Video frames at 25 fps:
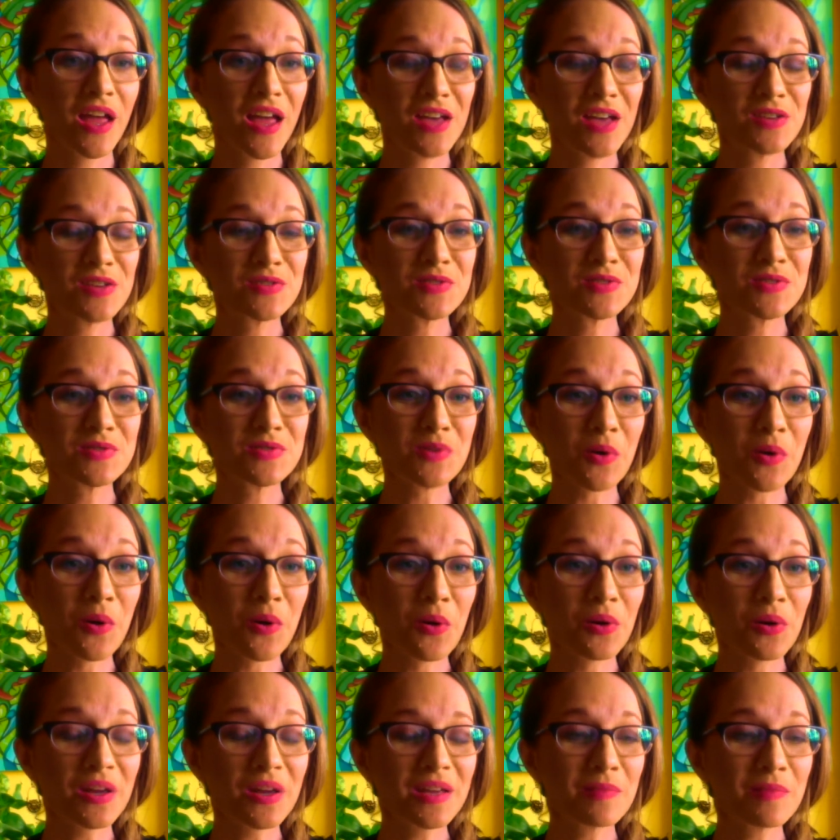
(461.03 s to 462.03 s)

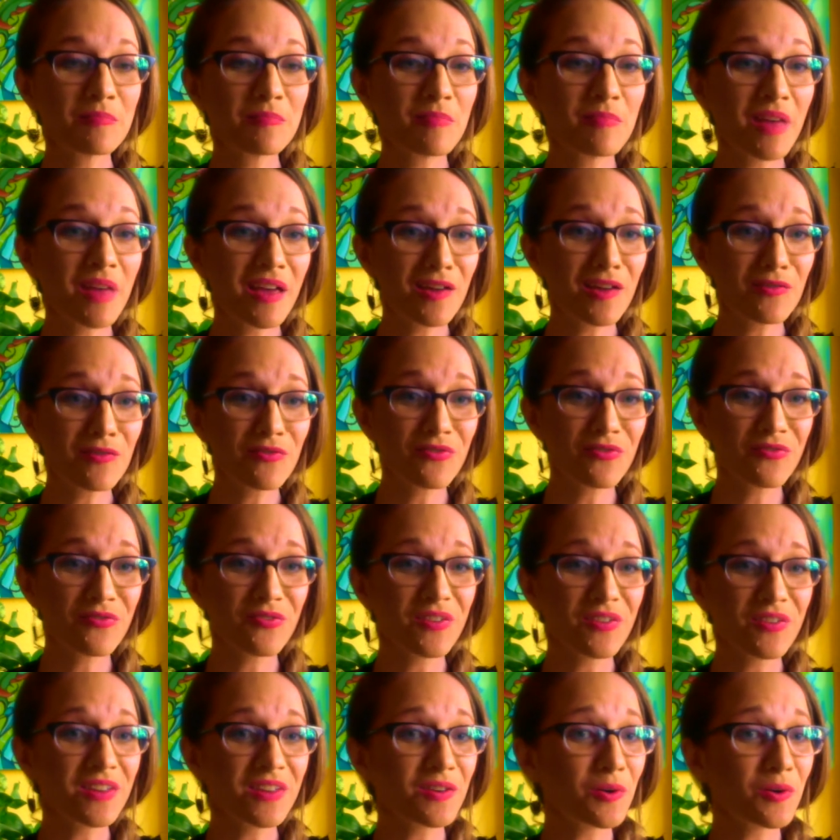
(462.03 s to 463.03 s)
So it may
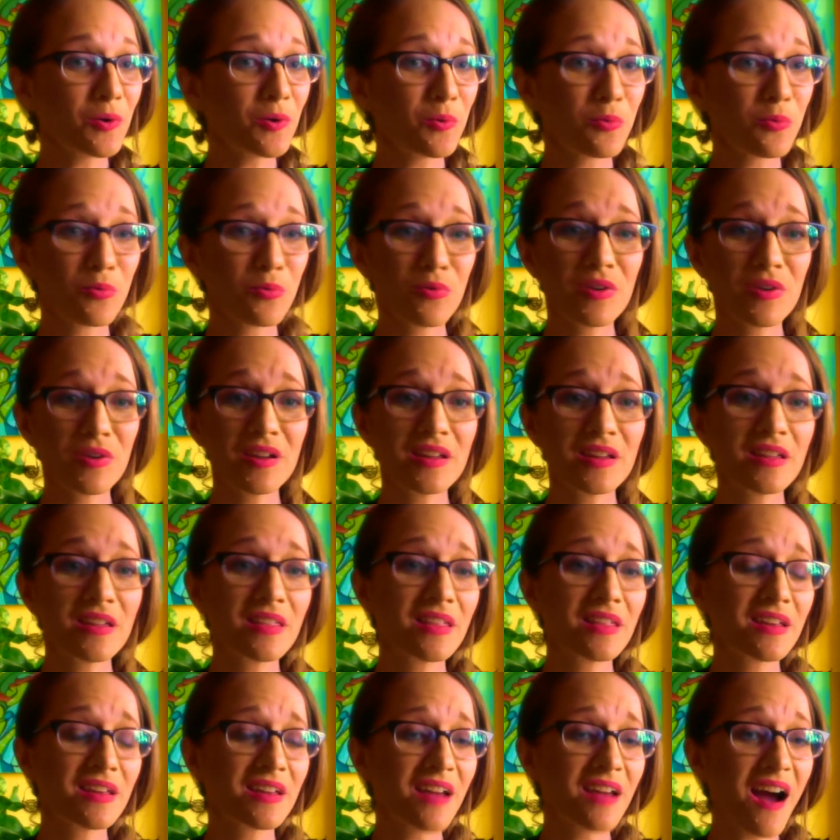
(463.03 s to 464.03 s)
feel
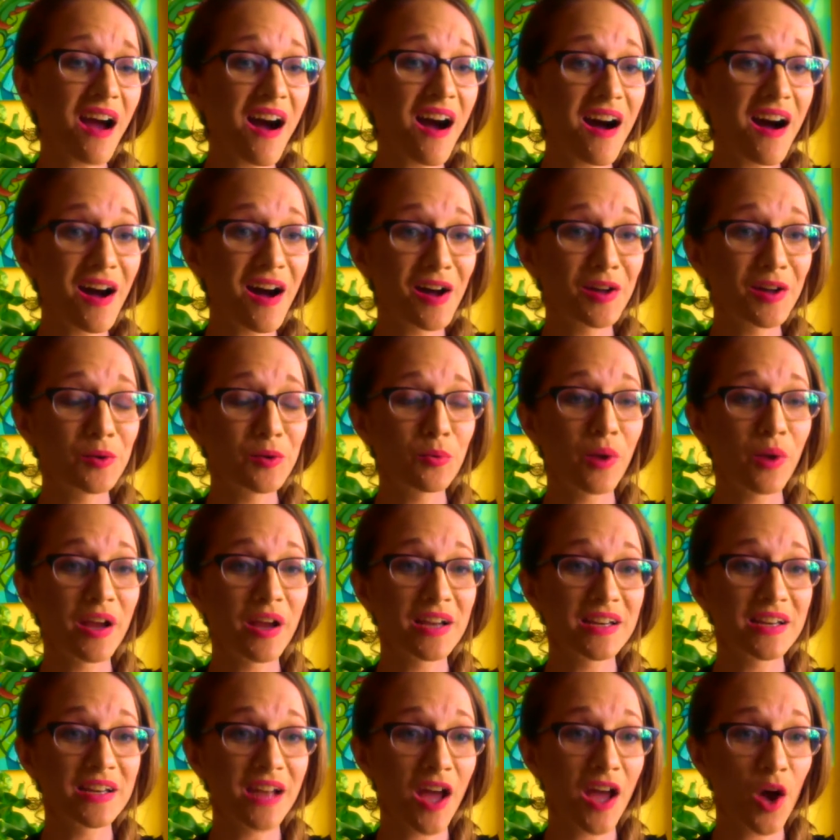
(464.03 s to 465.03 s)
really odd
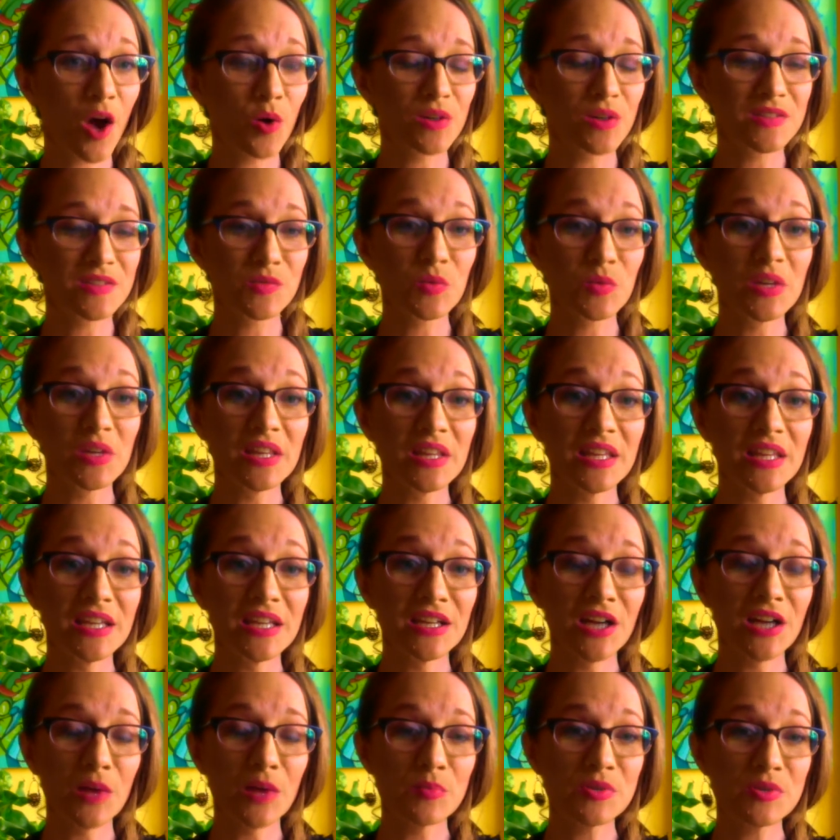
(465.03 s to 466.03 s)
right now as we
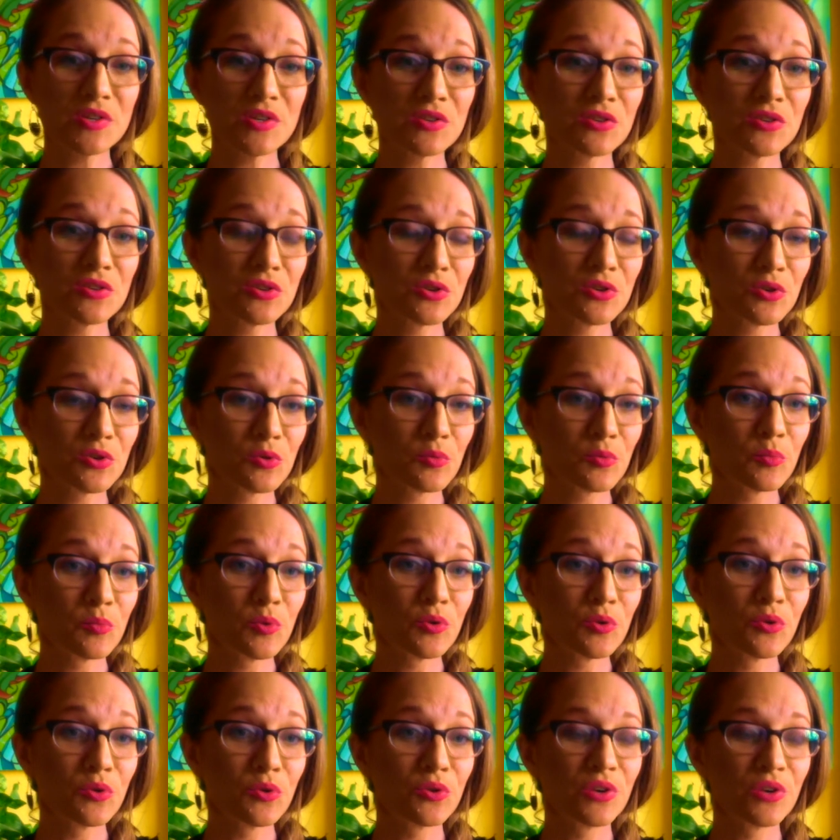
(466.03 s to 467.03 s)
lead up to the new
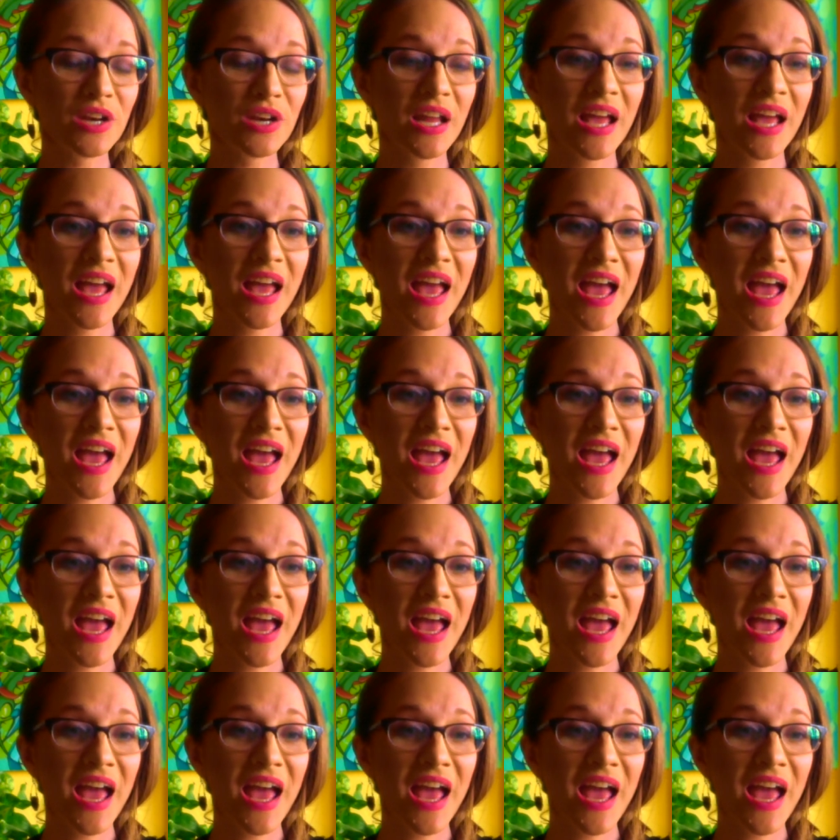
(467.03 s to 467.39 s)
moon.